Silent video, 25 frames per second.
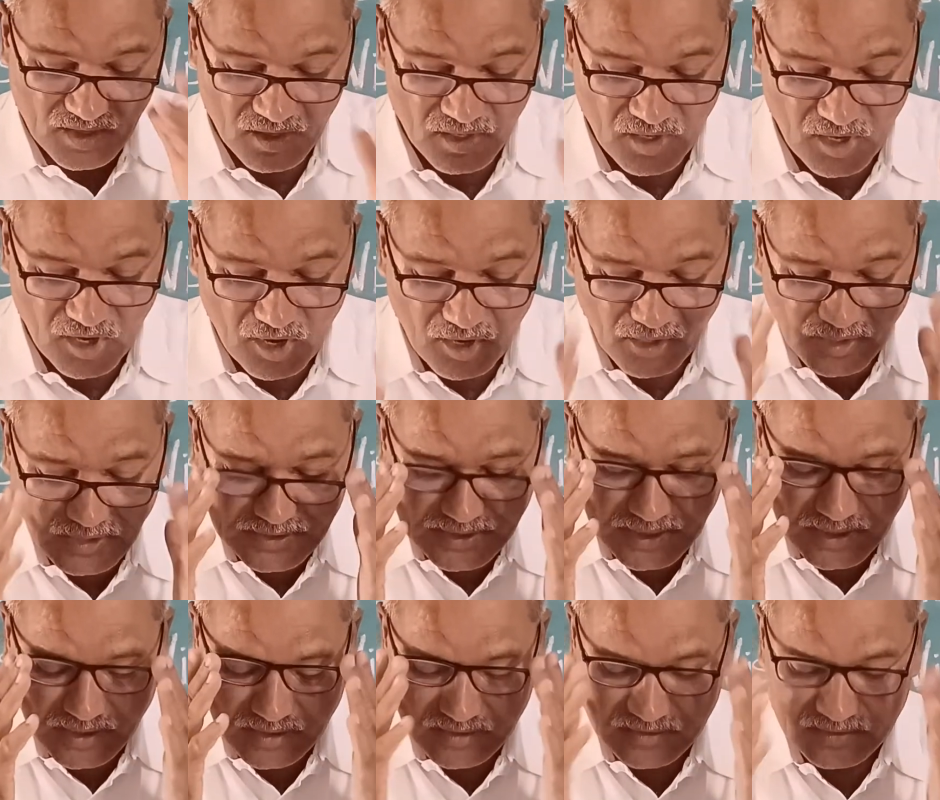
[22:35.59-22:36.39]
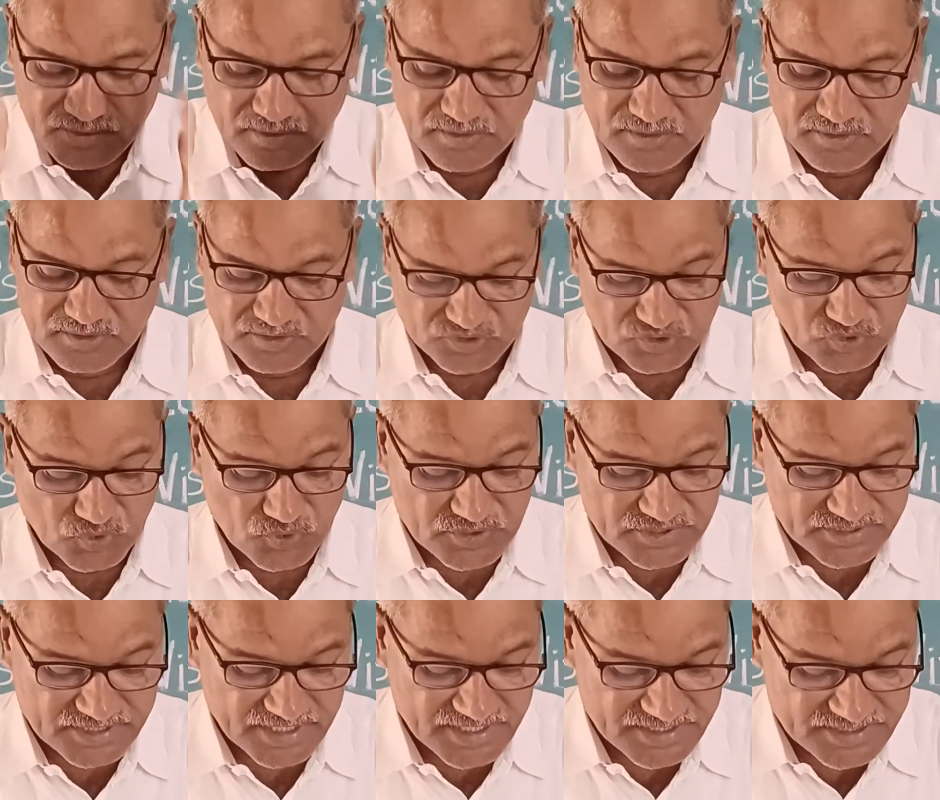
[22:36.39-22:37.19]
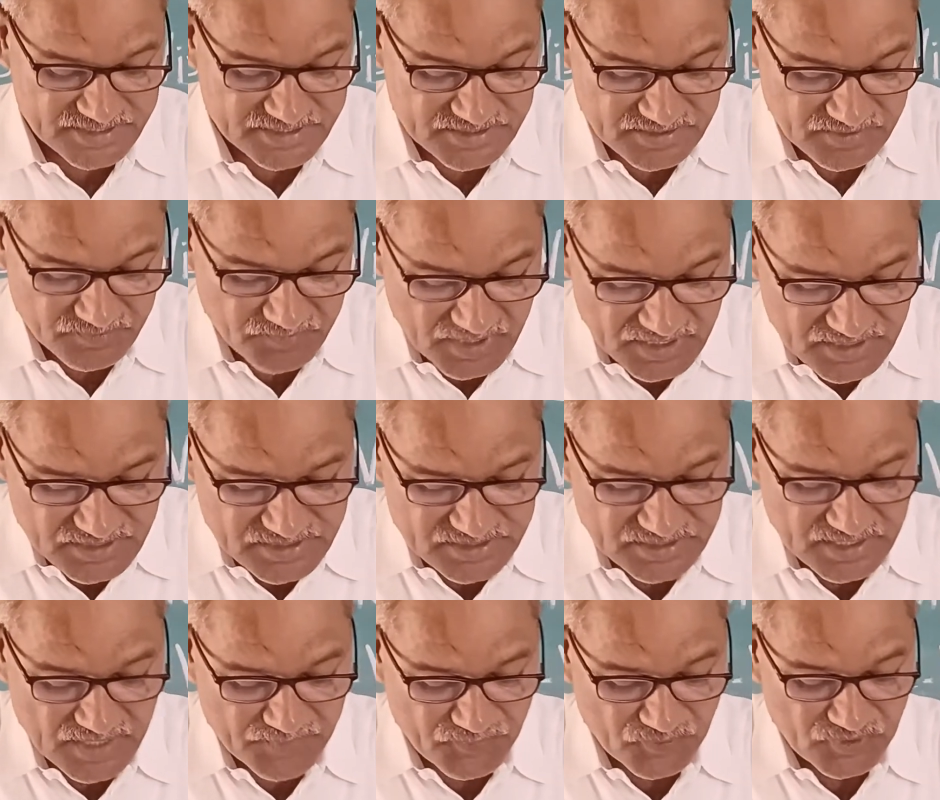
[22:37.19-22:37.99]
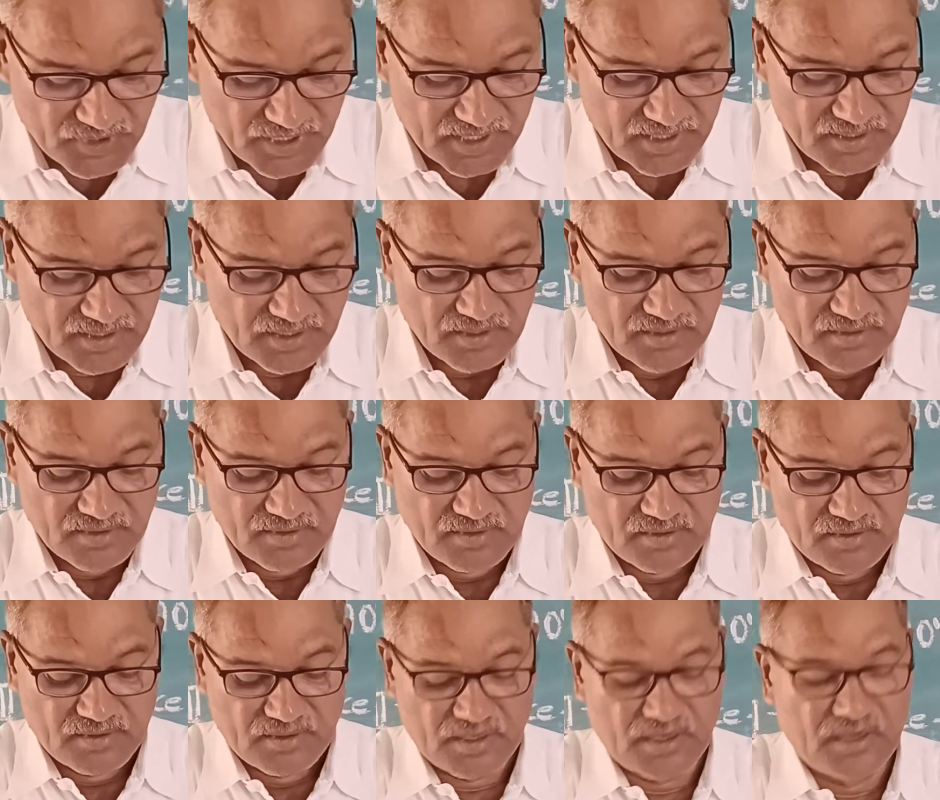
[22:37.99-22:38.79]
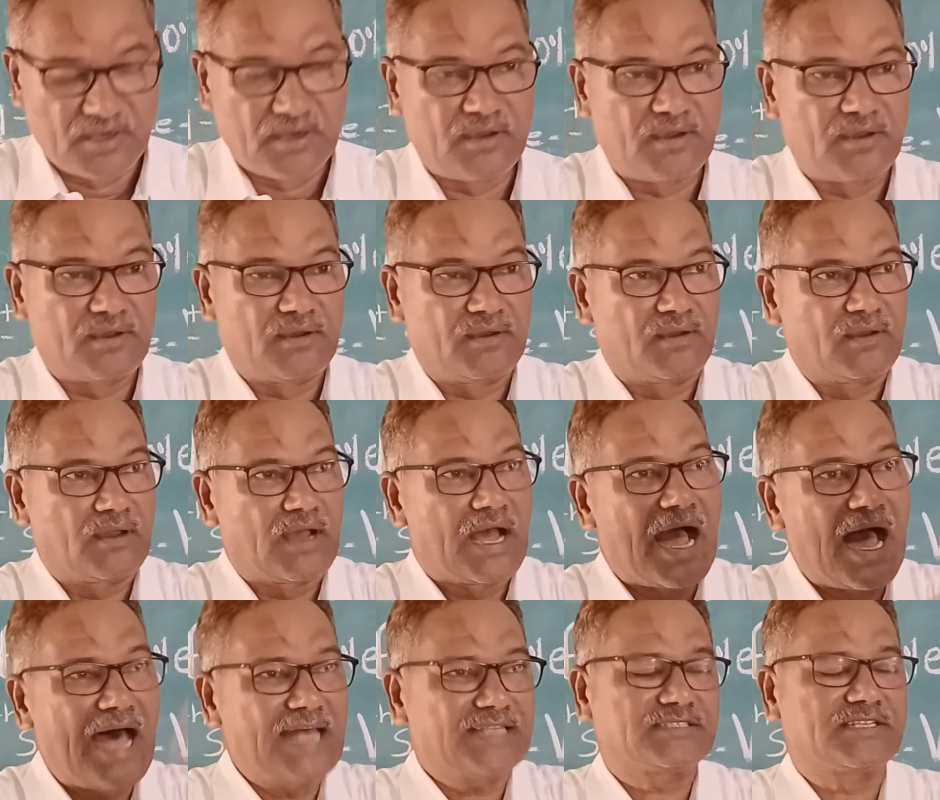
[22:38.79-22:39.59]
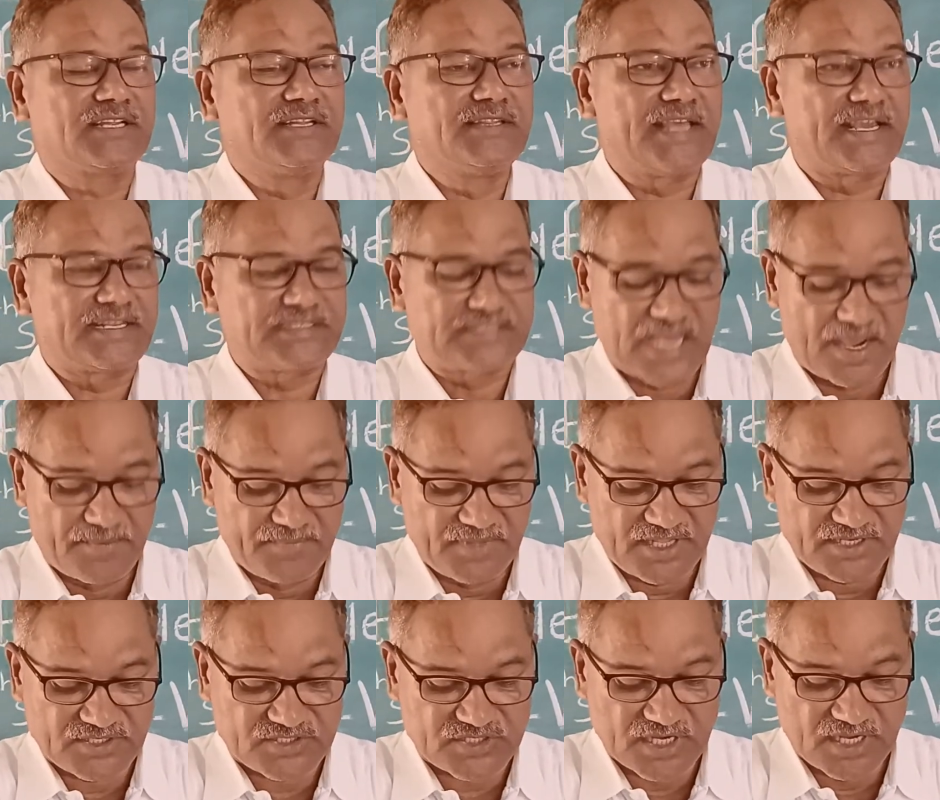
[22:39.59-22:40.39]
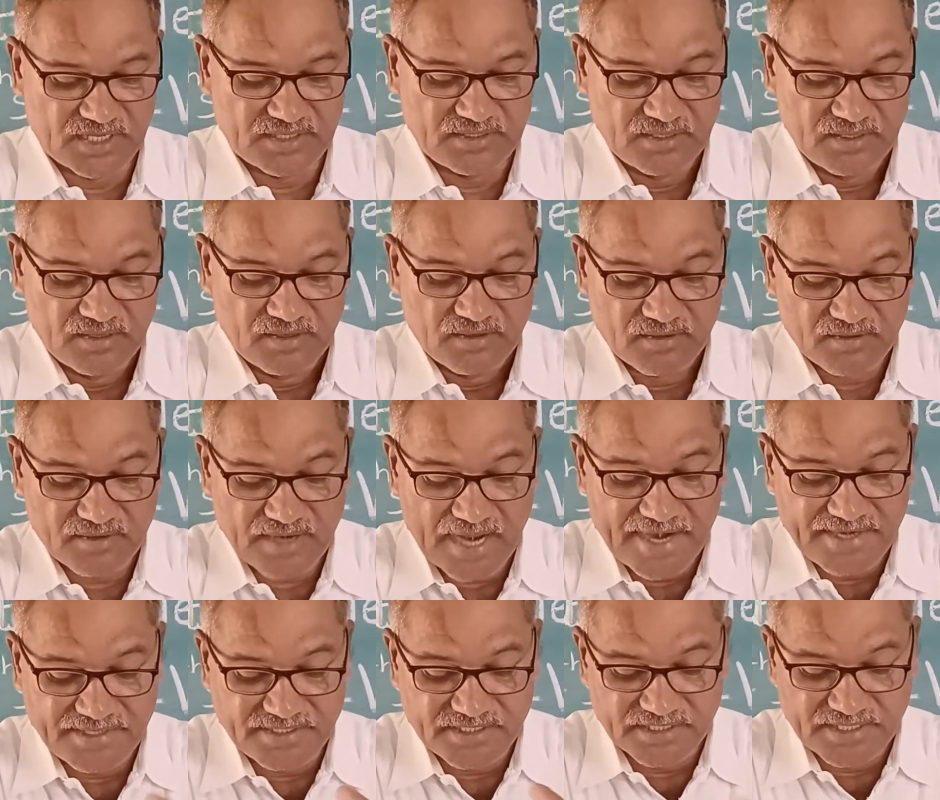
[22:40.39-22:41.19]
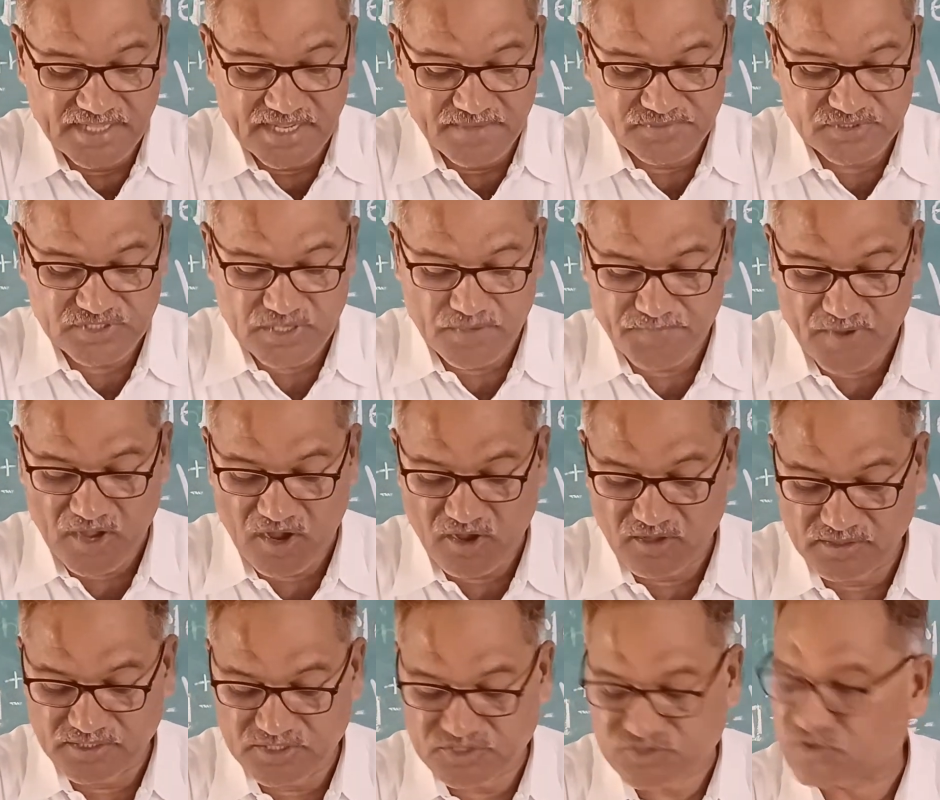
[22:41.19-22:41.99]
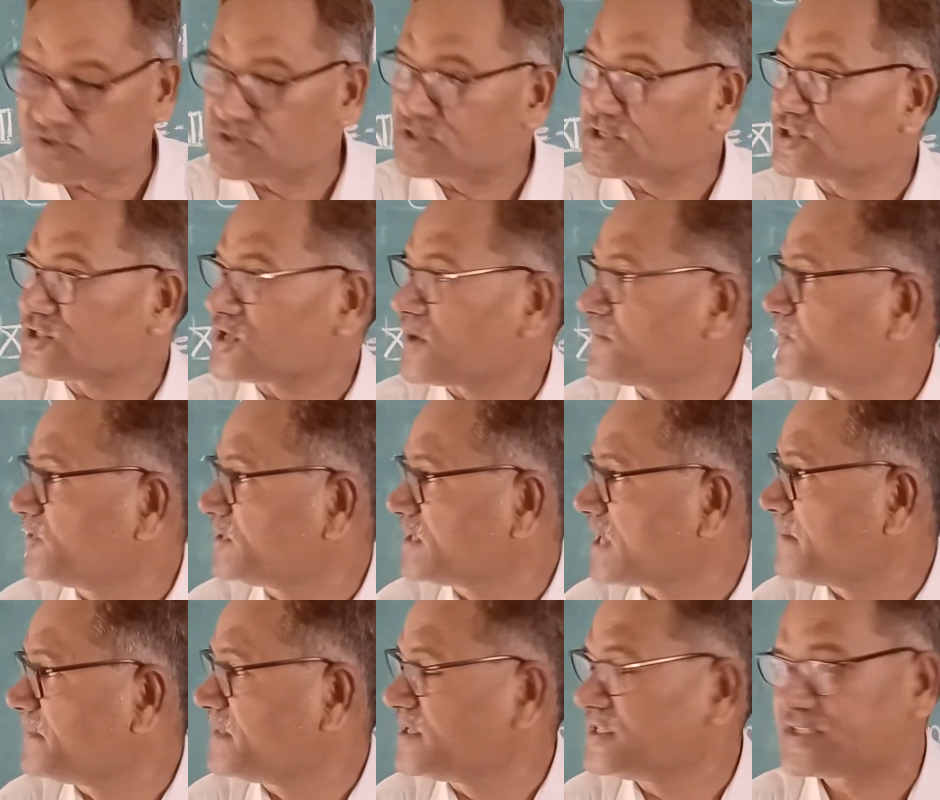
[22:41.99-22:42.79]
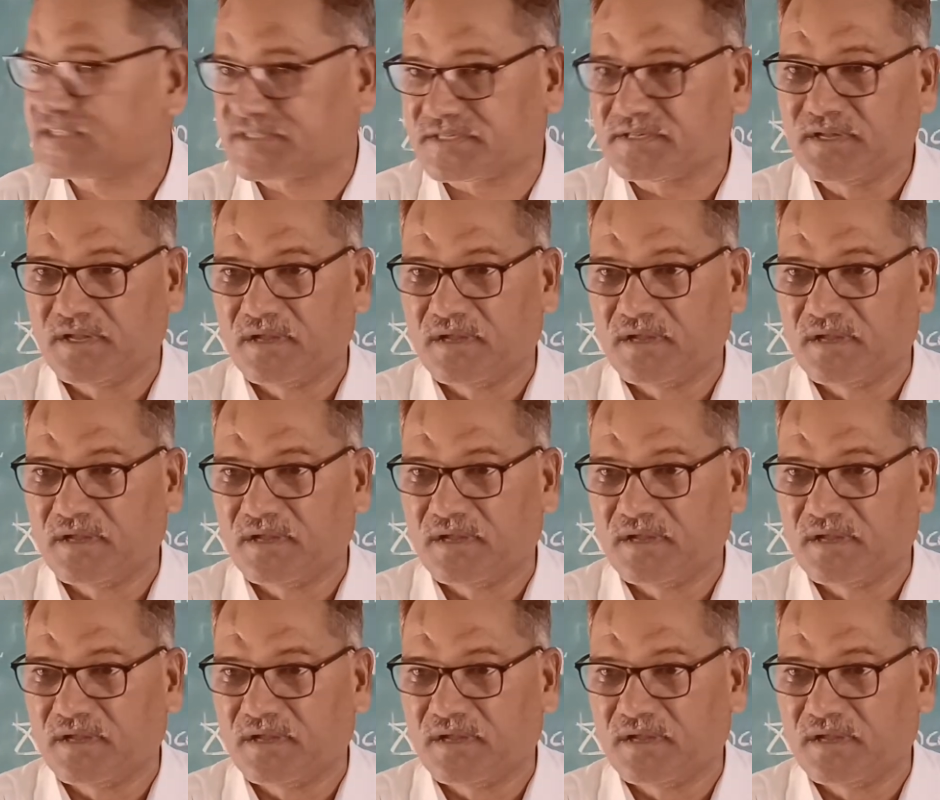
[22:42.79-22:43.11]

all the sources, means if we ask in the examination, write the names of all the sources of vitamins.